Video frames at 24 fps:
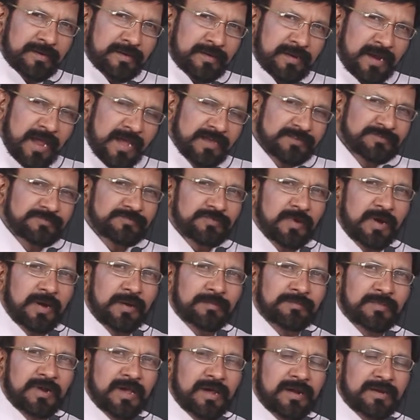
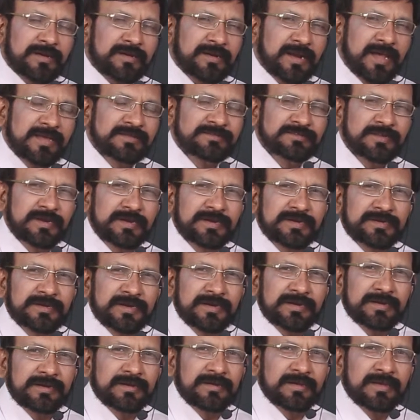transformed or
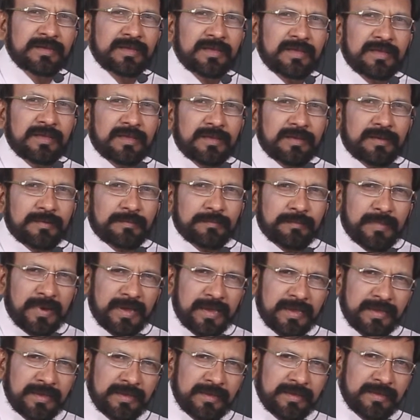translated
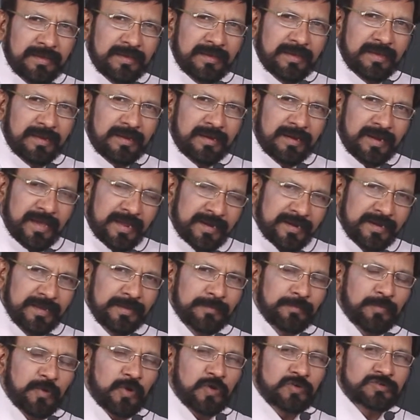my
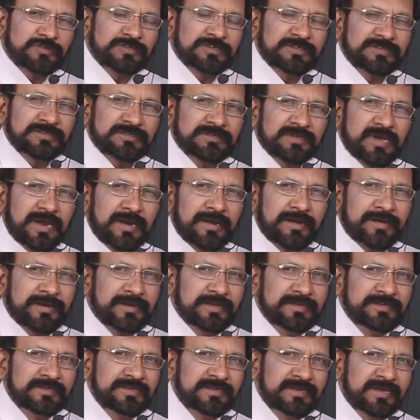learning process and
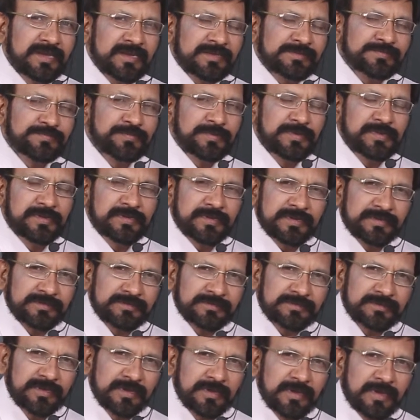teaching experience
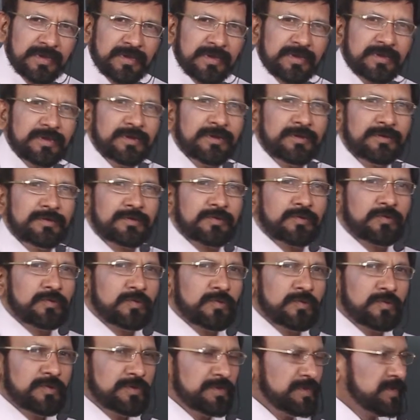
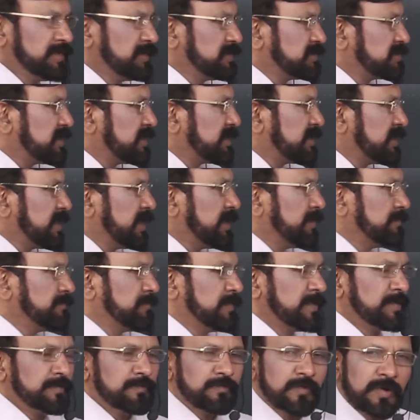into each and
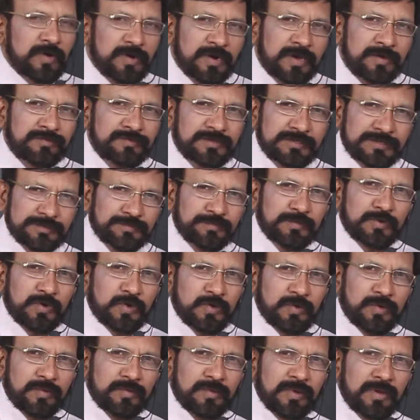every word of this
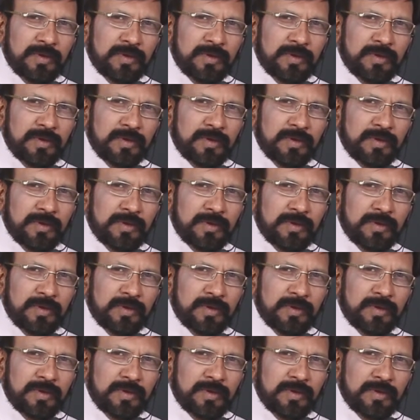book.